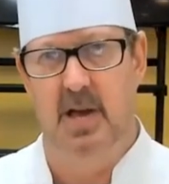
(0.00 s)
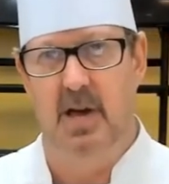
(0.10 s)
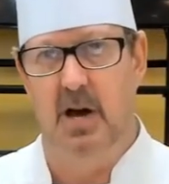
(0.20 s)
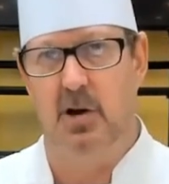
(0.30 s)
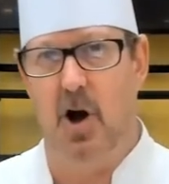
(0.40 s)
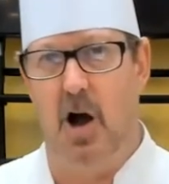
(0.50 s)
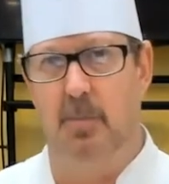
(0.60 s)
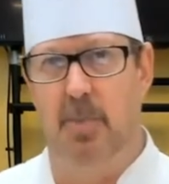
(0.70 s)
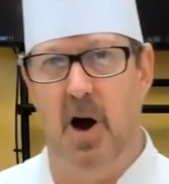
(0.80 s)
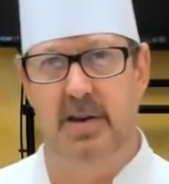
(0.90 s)
a
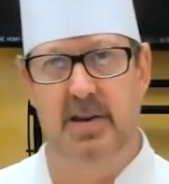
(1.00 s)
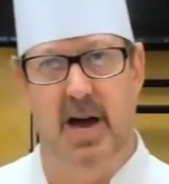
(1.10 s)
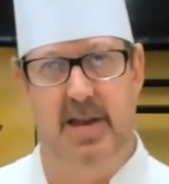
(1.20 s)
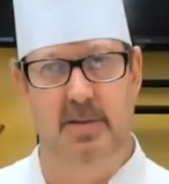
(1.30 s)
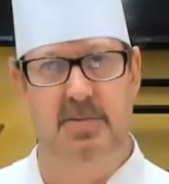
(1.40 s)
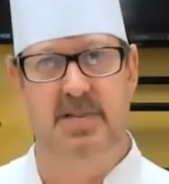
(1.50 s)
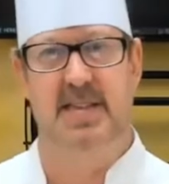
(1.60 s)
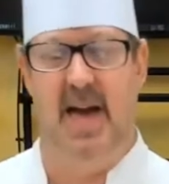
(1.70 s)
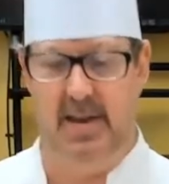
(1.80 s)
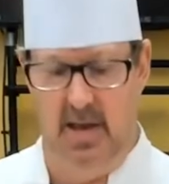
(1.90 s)
crock pot, and items like
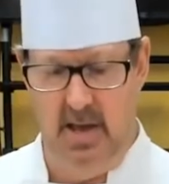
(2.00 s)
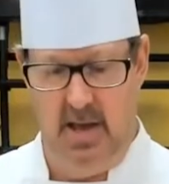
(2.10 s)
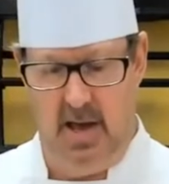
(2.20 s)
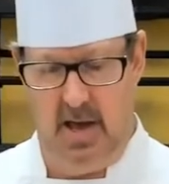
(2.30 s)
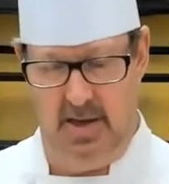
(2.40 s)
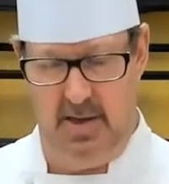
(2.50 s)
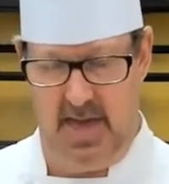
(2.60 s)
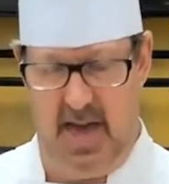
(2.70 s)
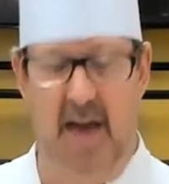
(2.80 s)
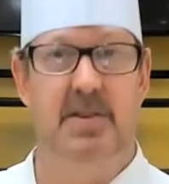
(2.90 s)
that,
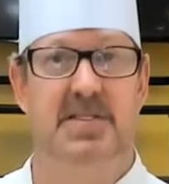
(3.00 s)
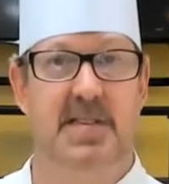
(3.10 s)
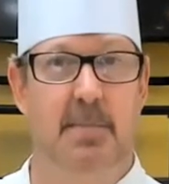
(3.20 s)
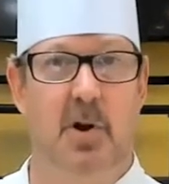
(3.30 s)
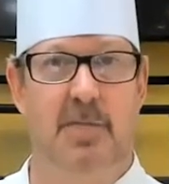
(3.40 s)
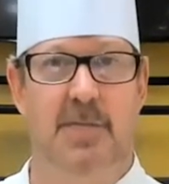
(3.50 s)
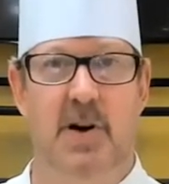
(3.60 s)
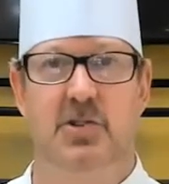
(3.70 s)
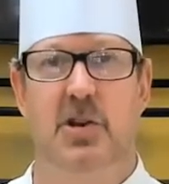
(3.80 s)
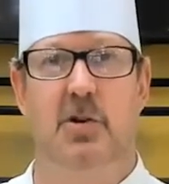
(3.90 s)
that have a simmer
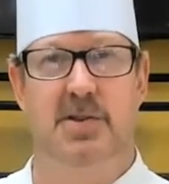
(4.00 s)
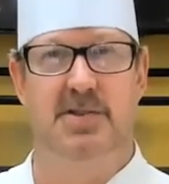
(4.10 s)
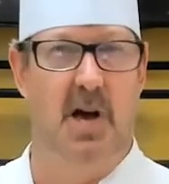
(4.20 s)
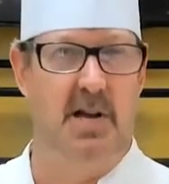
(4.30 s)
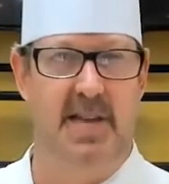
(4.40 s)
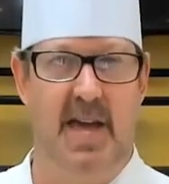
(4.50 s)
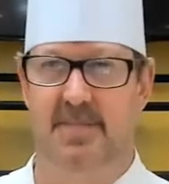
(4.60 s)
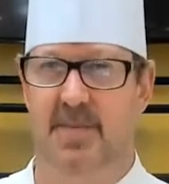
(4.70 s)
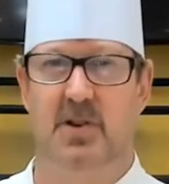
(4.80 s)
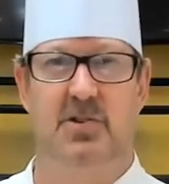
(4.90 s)
function or a saute
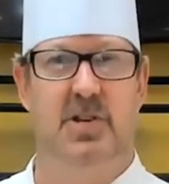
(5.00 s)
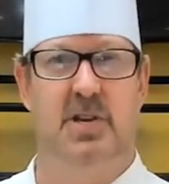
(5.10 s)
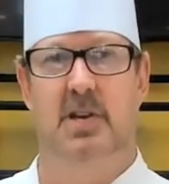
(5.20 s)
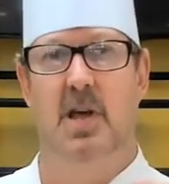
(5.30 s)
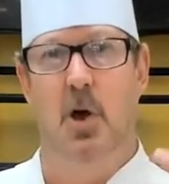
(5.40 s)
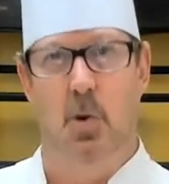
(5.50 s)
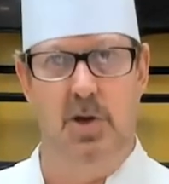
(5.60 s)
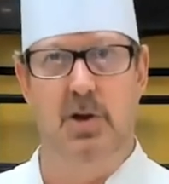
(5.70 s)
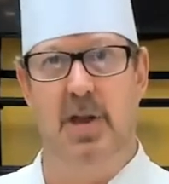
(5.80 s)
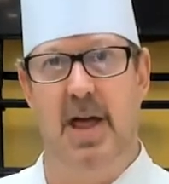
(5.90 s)
function, where
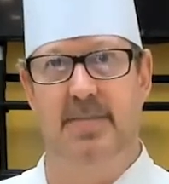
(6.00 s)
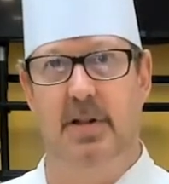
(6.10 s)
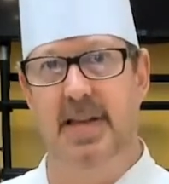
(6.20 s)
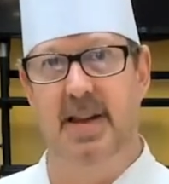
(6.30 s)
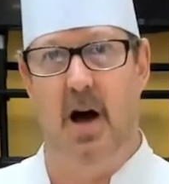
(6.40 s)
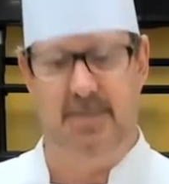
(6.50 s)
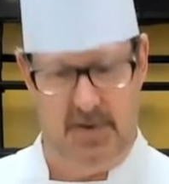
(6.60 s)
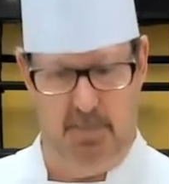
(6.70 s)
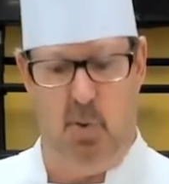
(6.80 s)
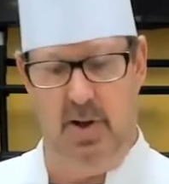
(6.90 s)
you can have the lid off
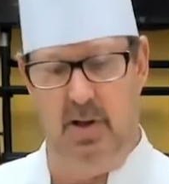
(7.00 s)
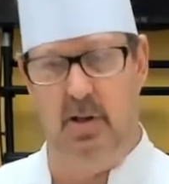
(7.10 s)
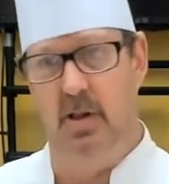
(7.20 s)
and boil.